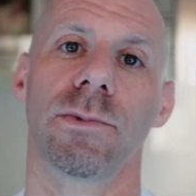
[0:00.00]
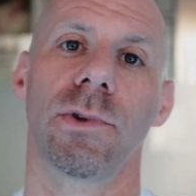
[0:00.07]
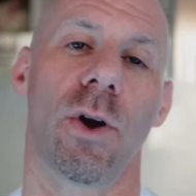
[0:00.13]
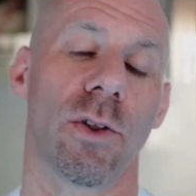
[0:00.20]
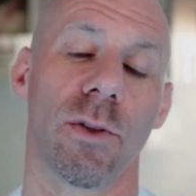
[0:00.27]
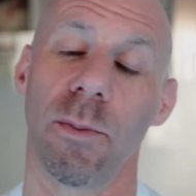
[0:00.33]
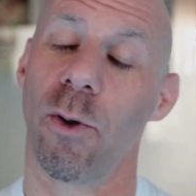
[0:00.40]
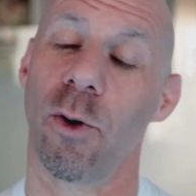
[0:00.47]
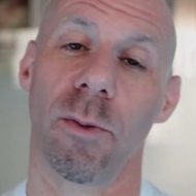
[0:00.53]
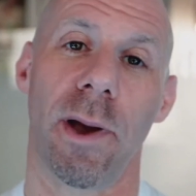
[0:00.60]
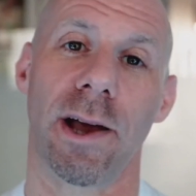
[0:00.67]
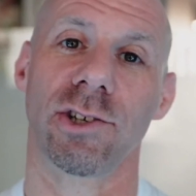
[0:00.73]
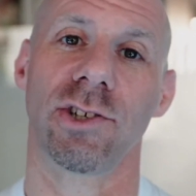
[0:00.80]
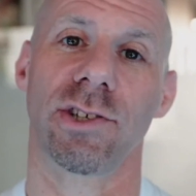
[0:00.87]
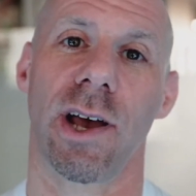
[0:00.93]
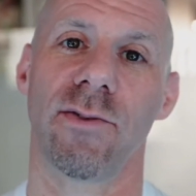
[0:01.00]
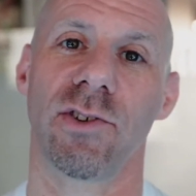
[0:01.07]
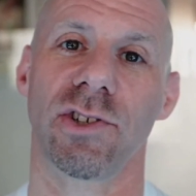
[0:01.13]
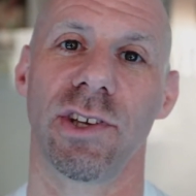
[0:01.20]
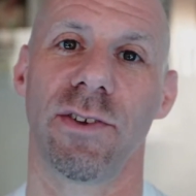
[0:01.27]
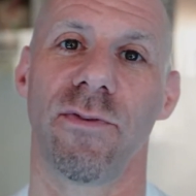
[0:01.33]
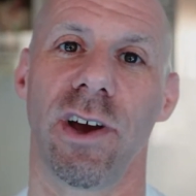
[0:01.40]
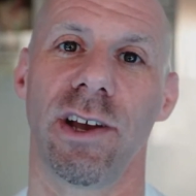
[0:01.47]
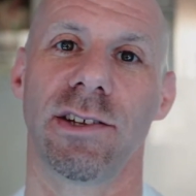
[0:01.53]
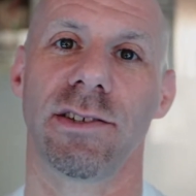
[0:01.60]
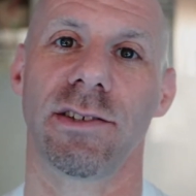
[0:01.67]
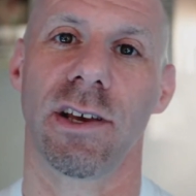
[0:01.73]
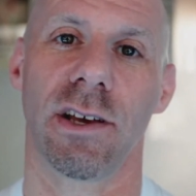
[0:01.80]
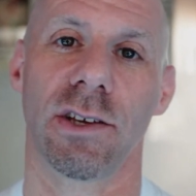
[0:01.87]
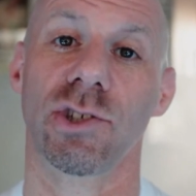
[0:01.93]
All the matches obviously
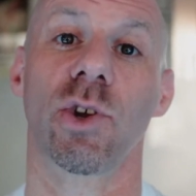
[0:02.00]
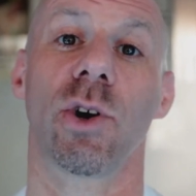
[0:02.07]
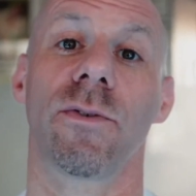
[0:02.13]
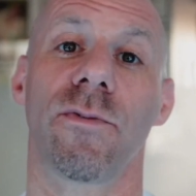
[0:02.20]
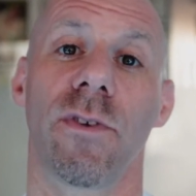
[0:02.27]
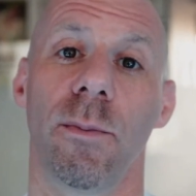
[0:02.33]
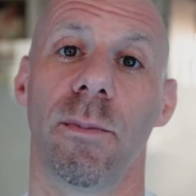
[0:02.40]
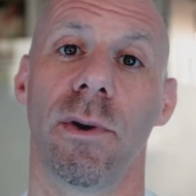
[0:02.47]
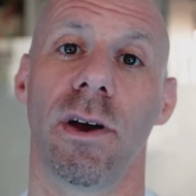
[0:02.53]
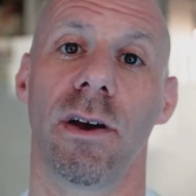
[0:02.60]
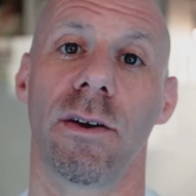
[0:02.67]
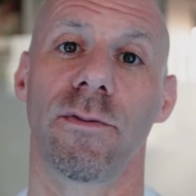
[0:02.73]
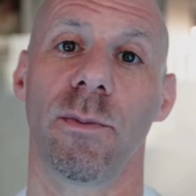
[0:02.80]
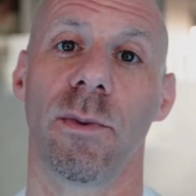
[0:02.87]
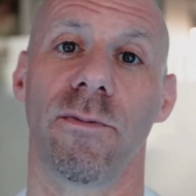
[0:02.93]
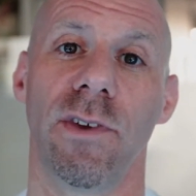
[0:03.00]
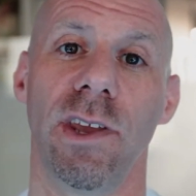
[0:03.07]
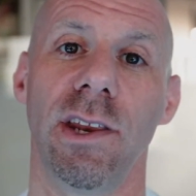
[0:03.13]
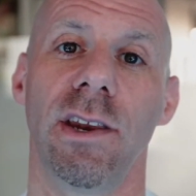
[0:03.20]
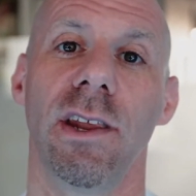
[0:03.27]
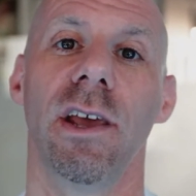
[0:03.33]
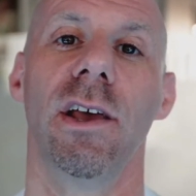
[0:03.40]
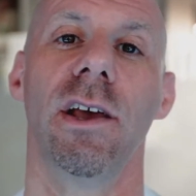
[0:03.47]
start from the feet.